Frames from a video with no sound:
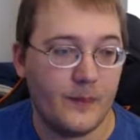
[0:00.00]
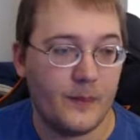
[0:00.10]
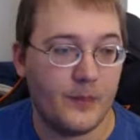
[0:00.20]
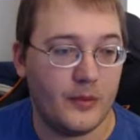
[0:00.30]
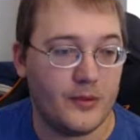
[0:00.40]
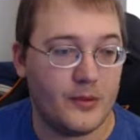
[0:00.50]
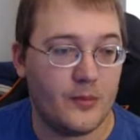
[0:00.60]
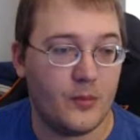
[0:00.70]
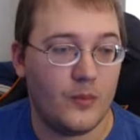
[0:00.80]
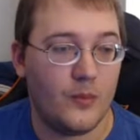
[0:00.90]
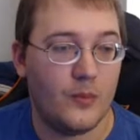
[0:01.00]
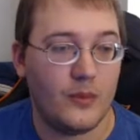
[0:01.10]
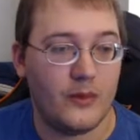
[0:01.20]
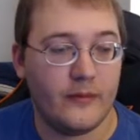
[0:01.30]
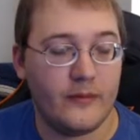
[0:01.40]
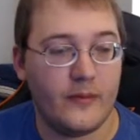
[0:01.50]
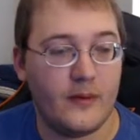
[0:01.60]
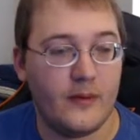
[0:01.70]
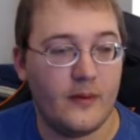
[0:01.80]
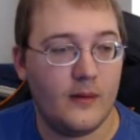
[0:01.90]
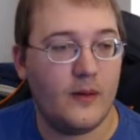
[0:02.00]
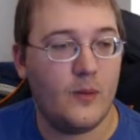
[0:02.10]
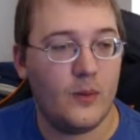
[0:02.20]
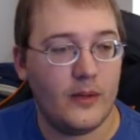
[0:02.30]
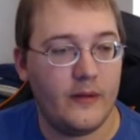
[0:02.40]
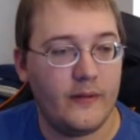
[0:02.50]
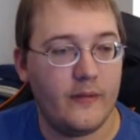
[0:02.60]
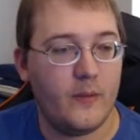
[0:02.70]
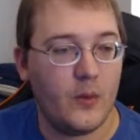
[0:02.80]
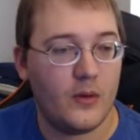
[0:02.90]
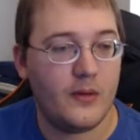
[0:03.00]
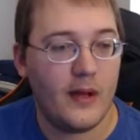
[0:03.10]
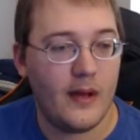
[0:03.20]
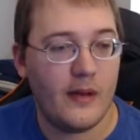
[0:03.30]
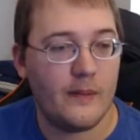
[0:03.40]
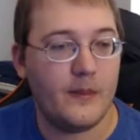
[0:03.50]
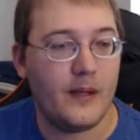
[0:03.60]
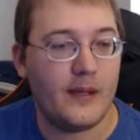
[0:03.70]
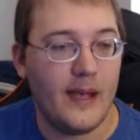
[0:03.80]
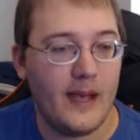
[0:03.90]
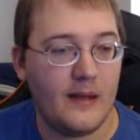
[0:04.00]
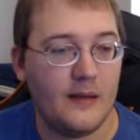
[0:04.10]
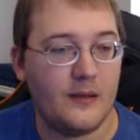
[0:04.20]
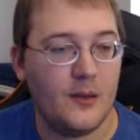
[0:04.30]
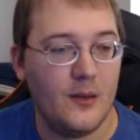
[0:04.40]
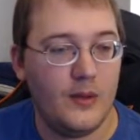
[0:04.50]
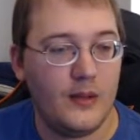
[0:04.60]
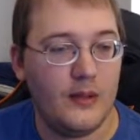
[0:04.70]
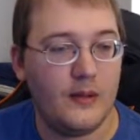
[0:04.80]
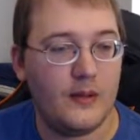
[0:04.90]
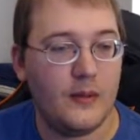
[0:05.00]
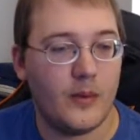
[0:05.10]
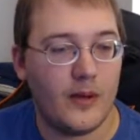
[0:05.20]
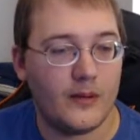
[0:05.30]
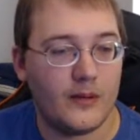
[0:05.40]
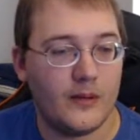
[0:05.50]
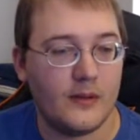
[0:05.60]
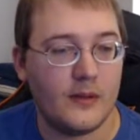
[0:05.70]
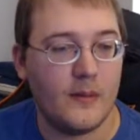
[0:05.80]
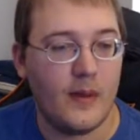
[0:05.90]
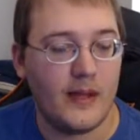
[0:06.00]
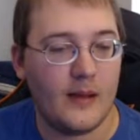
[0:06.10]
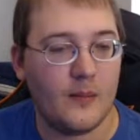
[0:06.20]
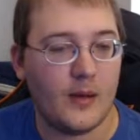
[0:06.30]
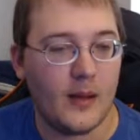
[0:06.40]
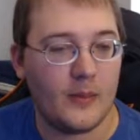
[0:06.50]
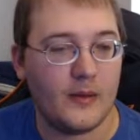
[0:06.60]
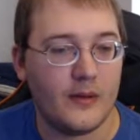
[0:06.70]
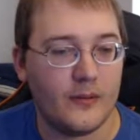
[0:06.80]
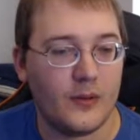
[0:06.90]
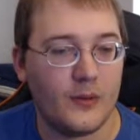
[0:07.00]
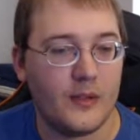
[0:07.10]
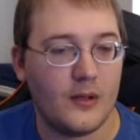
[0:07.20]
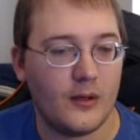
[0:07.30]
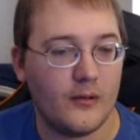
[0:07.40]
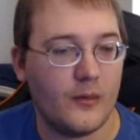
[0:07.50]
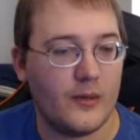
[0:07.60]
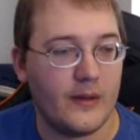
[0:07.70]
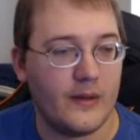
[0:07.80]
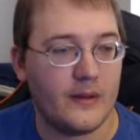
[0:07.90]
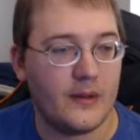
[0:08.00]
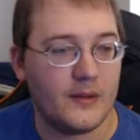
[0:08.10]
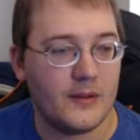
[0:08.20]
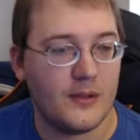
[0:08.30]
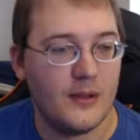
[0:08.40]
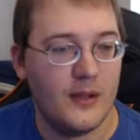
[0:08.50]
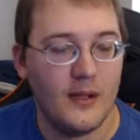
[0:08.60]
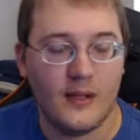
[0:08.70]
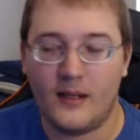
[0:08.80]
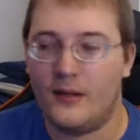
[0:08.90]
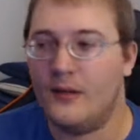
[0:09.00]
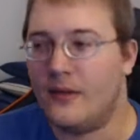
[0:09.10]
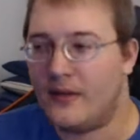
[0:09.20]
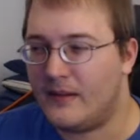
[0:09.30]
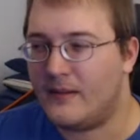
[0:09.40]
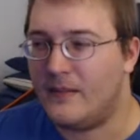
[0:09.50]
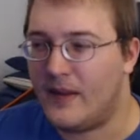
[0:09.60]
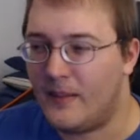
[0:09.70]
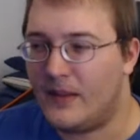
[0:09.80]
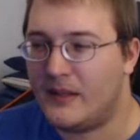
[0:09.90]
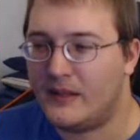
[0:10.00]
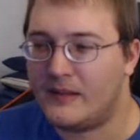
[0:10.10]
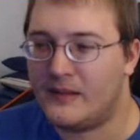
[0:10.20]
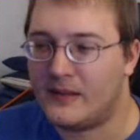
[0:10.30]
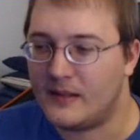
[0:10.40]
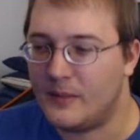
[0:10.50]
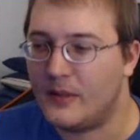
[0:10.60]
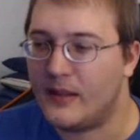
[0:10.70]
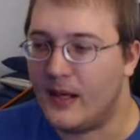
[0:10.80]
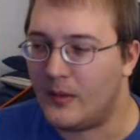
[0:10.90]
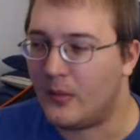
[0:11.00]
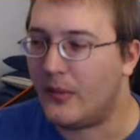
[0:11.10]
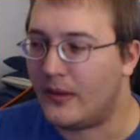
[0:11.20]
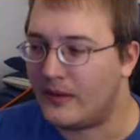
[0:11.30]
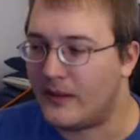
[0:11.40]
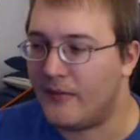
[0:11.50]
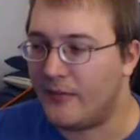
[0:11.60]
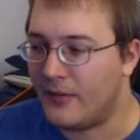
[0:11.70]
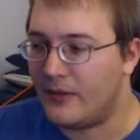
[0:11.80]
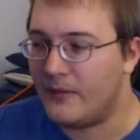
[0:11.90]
Blizzard would have more time again tuning the bosses and making proper difficulty curve within the dungeon. I don't know that made a lot of sense, but I will break it down for you.